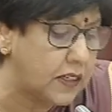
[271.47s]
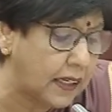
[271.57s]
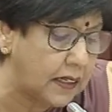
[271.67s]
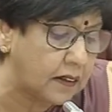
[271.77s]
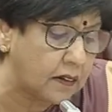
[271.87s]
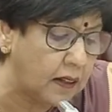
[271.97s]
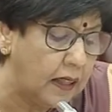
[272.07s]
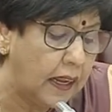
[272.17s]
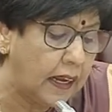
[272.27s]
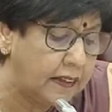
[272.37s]
into the
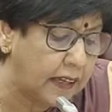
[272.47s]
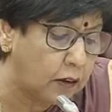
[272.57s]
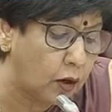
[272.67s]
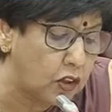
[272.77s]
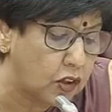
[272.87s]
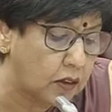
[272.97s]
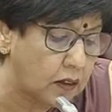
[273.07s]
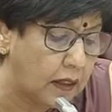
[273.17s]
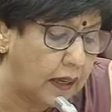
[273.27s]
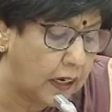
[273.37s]
technical and
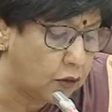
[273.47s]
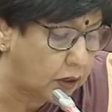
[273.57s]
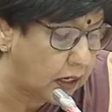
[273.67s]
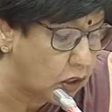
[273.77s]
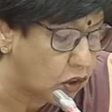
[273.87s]
technological